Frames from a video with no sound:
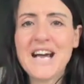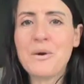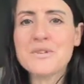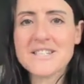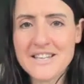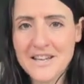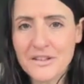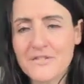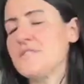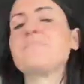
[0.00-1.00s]

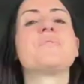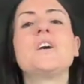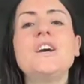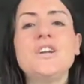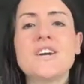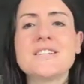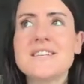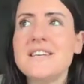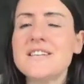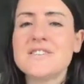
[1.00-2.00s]
ourselves. You know, I
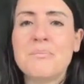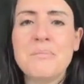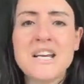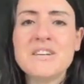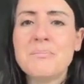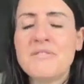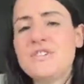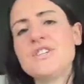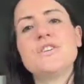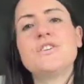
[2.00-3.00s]
say this on many of my
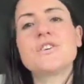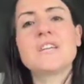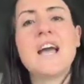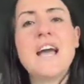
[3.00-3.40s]
videos.